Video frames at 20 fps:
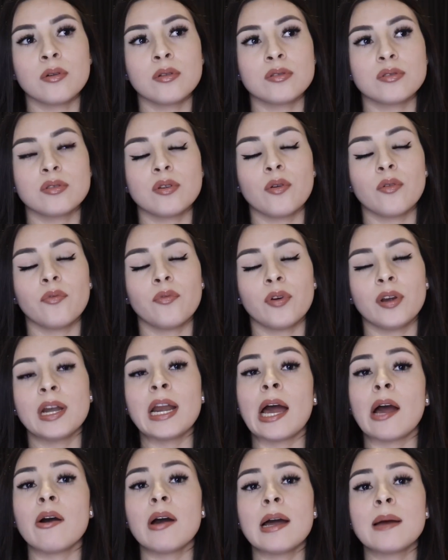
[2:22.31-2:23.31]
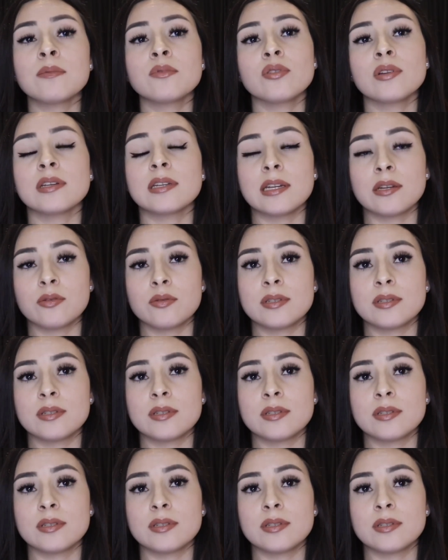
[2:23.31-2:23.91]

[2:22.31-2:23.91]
So for now, I'm doing dental